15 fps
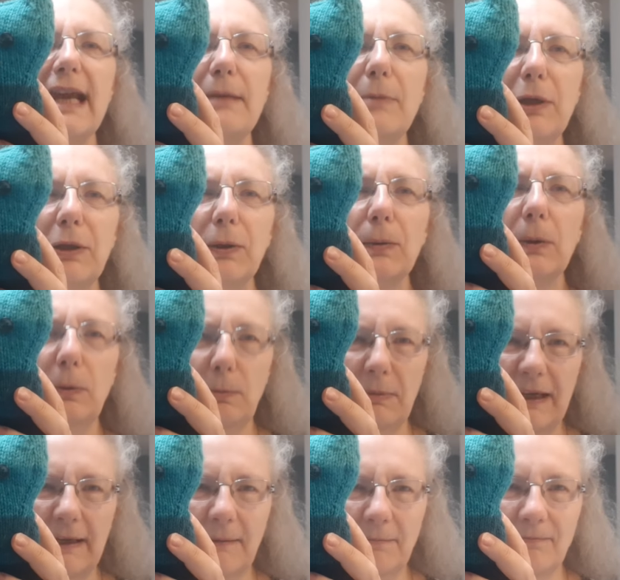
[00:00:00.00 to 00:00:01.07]

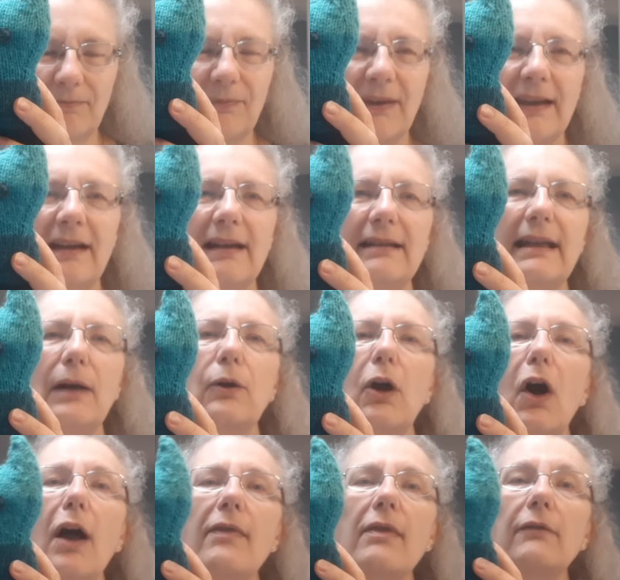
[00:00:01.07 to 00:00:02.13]
amigurumi. Now,
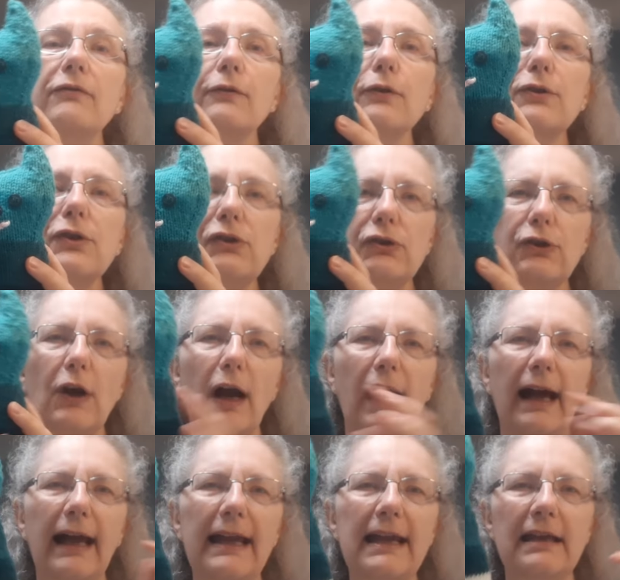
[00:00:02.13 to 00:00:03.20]
on the first
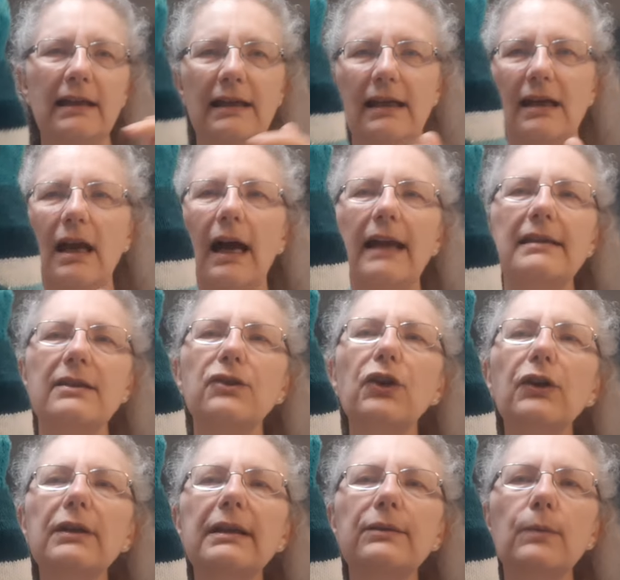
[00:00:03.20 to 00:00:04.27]
try, I
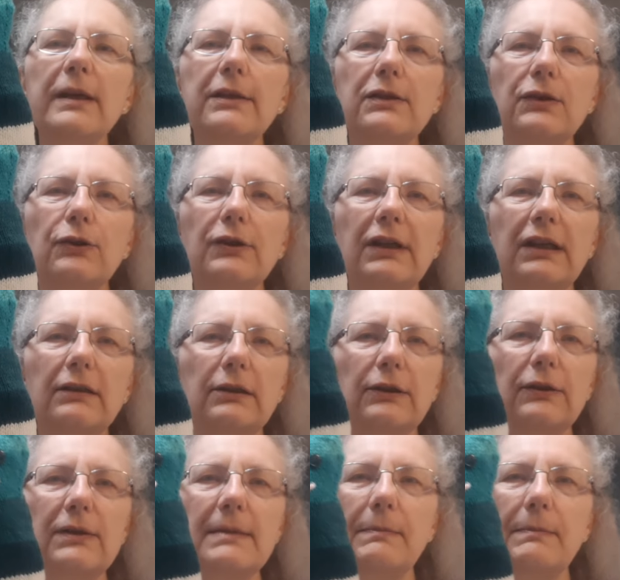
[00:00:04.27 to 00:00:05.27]
started with circulars